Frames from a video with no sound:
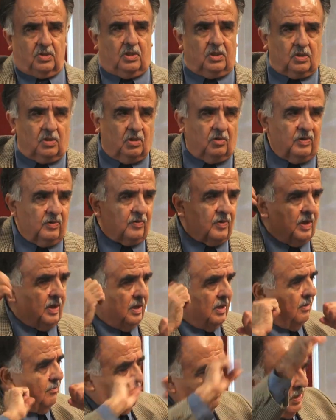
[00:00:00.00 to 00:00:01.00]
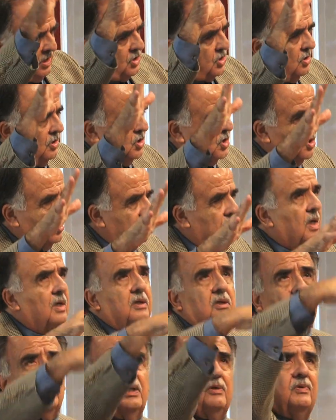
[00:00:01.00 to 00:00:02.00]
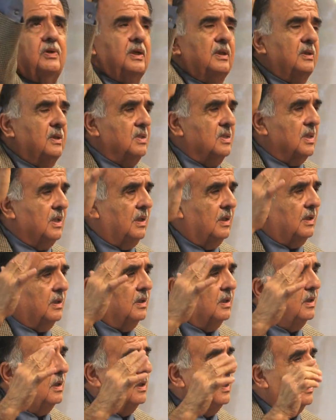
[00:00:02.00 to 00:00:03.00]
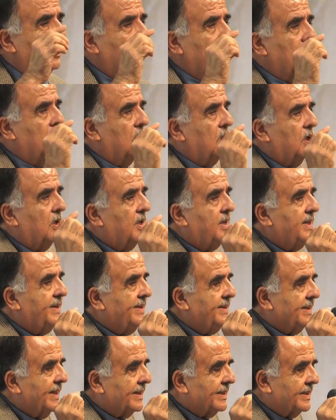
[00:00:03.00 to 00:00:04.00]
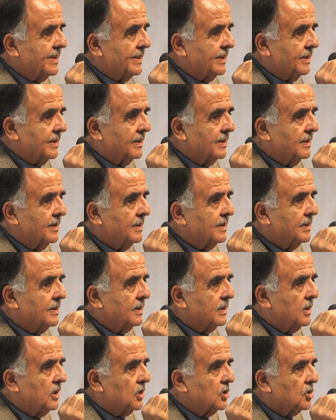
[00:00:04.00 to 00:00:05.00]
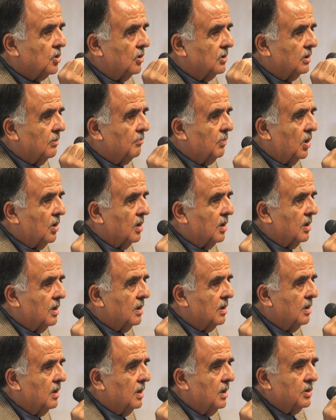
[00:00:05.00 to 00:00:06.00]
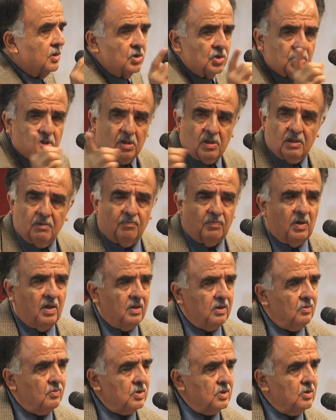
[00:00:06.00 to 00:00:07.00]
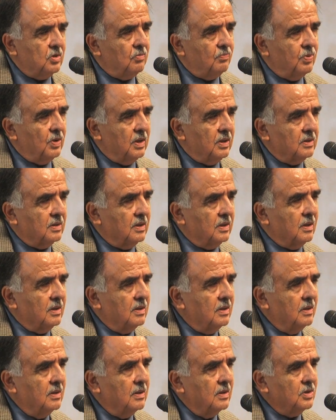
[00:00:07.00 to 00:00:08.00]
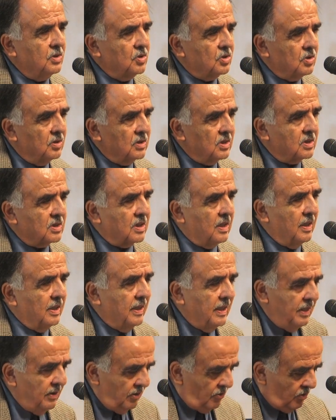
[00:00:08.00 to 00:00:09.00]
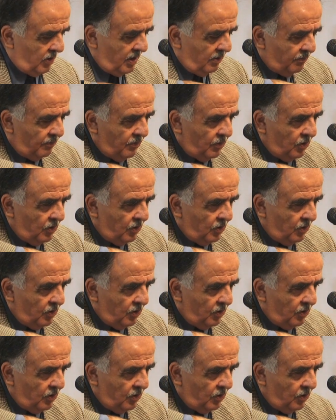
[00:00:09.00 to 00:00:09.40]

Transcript: is going to go everywhere. The blood's going to shoot out. Could even hit the ceiling. Nothing is on the bar. You saw the bar. There was no blood there. You saw the sack where the